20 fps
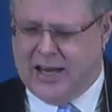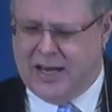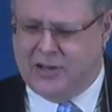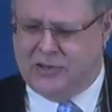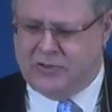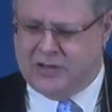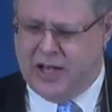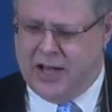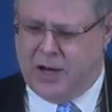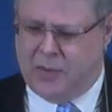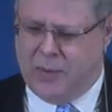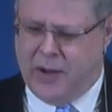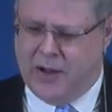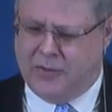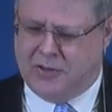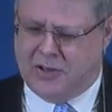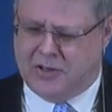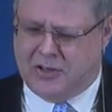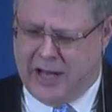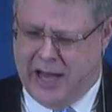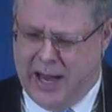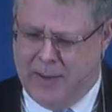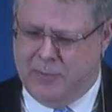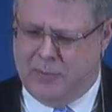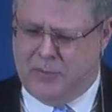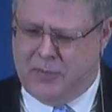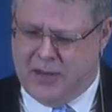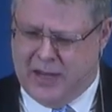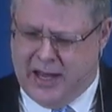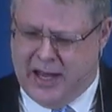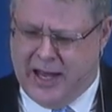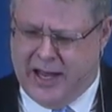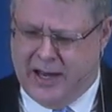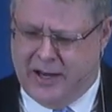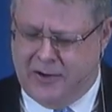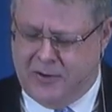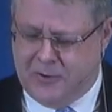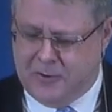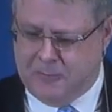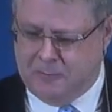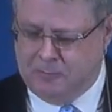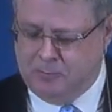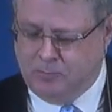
He said, about the time of the end,